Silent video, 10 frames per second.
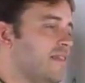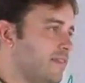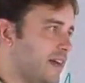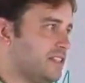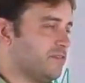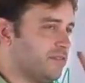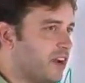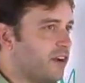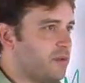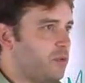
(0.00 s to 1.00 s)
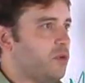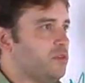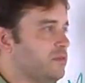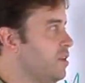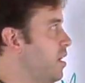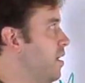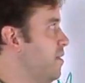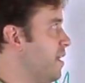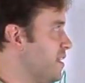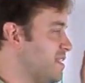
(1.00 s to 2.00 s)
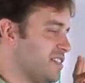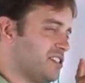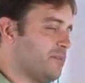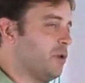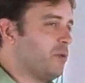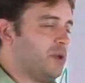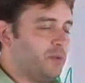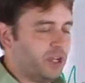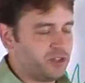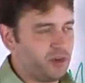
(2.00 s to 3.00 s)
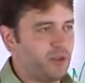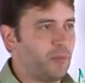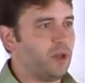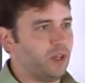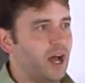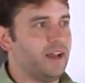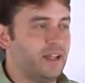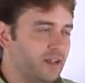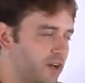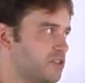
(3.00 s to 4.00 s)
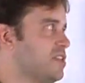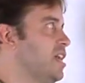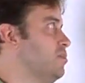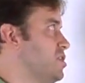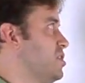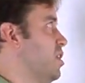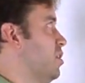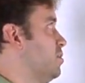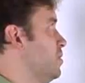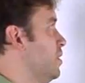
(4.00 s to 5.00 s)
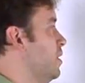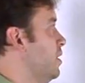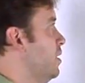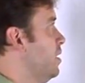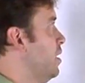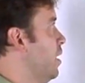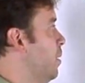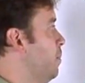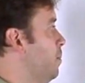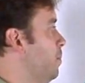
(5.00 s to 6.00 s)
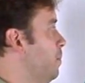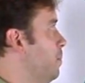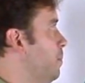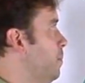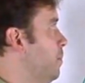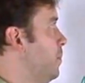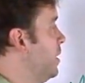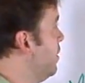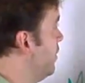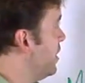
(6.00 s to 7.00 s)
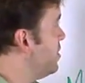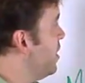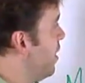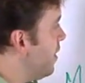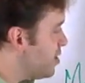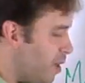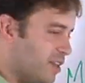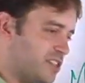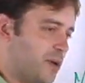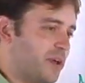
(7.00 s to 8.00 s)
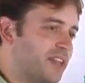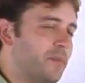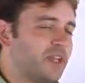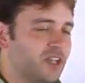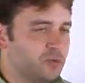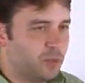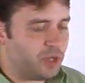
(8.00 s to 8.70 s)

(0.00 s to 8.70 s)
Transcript: That's a very important, that's something where people get tripped up a lot, and understandably so. But that's all I say about that, because we'll